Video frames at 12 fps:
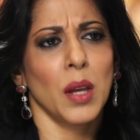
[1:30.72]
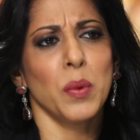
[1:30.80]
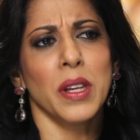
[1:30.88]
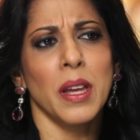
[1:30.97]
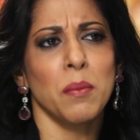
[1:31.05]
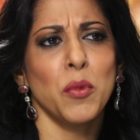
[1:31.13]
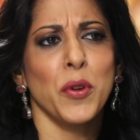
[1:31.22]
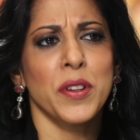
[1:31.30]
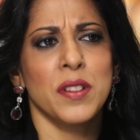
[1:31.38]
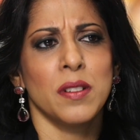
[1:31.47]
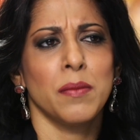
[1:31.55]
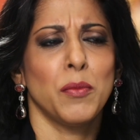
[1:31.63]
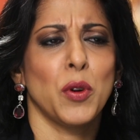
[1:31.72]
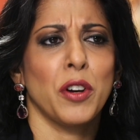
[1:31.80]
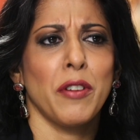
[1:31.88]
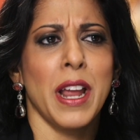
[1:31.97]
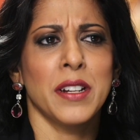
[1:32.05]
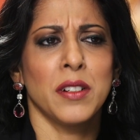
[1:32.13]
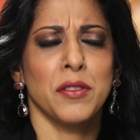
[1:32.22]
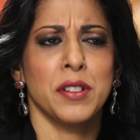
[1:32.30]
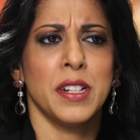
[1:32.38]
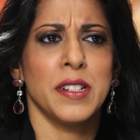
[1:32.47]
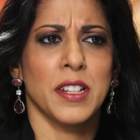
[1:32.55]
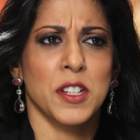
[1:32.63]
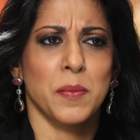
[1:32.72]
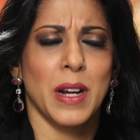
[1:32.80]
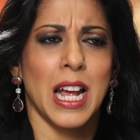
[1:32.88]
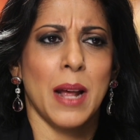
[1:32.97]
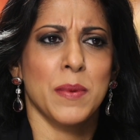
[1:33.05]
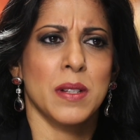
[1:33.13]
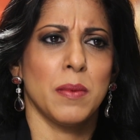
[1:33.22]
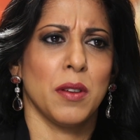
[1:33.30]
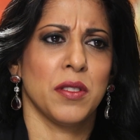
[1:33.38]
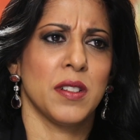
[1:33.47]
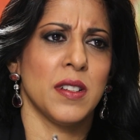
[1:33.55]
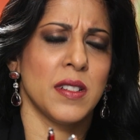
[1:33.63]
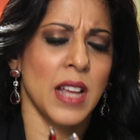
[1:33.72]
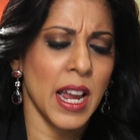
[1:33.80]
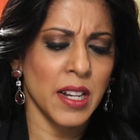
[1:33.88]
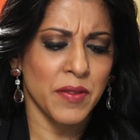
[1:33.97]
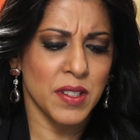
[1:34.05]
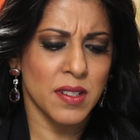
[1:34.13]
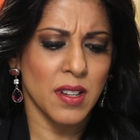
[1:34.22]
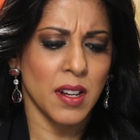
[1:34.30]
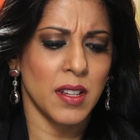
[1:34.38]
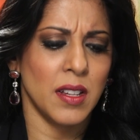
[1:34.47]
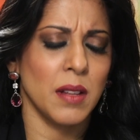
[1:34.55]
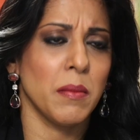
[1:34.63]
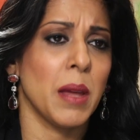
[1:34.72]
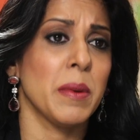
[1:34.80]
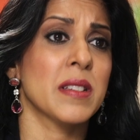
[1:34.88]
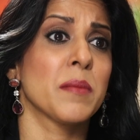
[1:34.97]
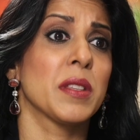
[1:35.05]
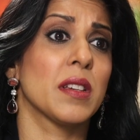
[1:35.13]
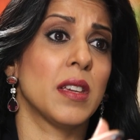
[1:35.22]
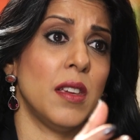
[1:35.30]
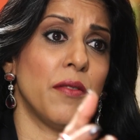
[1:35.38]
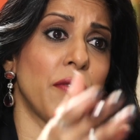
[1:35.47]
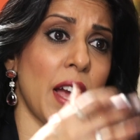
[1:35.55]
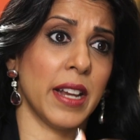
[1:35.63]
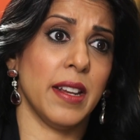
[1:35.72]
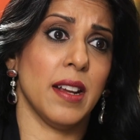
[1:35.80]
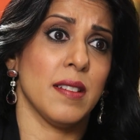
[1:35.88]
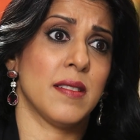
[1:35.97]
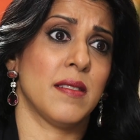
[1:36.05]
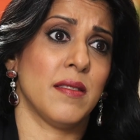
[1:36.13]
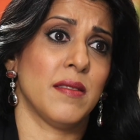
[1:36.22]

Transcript: Can we get more into uh, more granular details, perhaps, about the design of the study and maybe some of the key findings